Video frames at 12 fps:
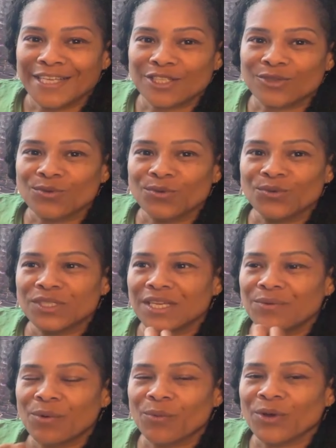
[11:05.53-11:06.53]
So,
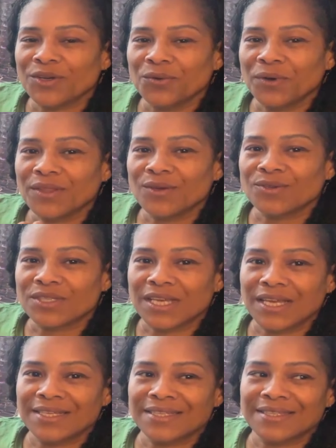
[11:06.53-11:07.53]
see, when we're doing those
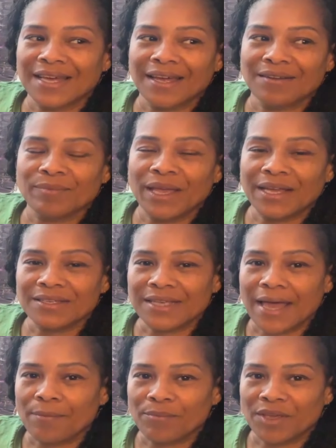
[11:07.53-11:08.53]
things that make us
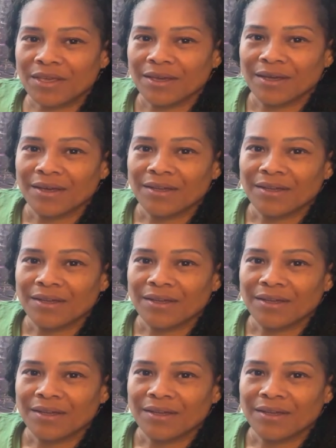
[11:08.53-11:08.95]
happy,